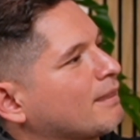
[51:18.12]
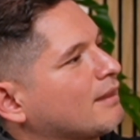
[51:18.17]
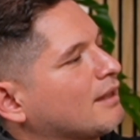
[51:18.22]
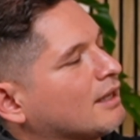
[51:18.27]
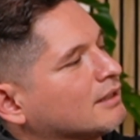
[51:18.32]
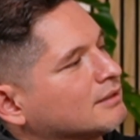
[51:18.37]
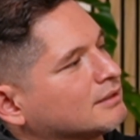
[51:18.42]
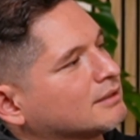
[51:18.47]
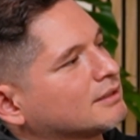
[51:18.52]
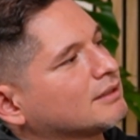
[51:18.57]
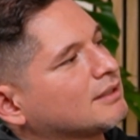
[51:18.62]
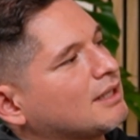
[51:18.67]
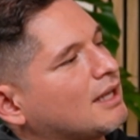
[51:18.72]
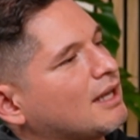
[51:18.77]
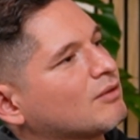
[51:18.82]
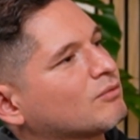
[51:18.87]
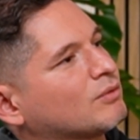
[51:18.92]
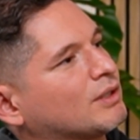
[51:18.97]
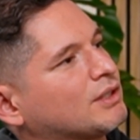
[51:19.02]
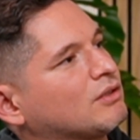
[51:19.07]

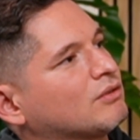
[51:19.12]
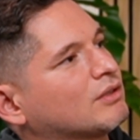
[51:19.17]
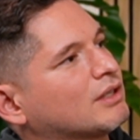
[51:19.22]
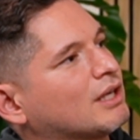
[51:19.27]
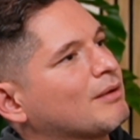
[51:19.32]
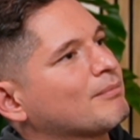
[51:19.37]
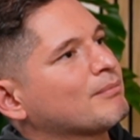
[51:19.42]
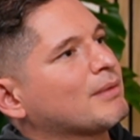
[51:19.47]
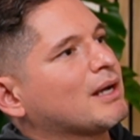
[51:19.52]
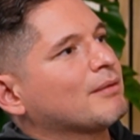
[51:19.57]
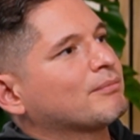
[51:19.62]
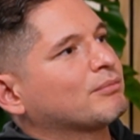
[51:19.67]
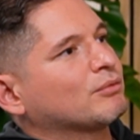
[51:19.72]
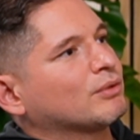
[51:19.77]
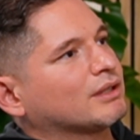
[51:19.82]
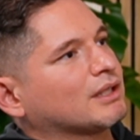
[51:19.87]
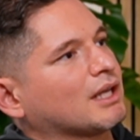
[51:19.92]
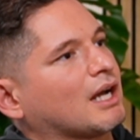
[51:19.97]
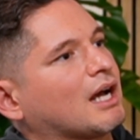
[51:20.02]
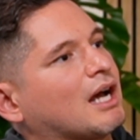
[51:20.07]
Instead, when you come up
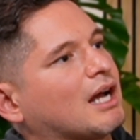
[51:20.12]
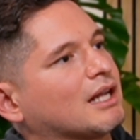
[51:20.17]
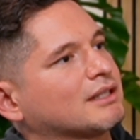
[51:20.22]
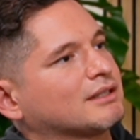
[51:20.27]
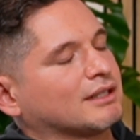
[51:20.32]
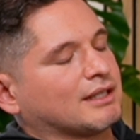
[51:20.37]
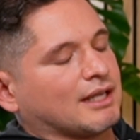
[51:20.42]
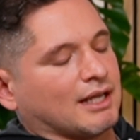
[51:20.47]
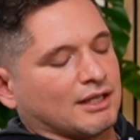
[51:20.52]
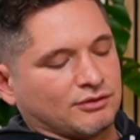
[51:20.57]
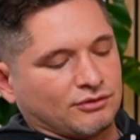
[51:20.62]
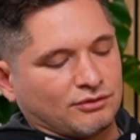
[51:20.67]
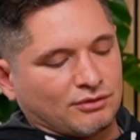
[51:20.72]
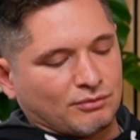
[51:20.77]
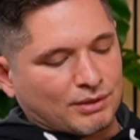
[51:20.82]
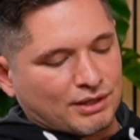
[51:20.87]
with the odds against you,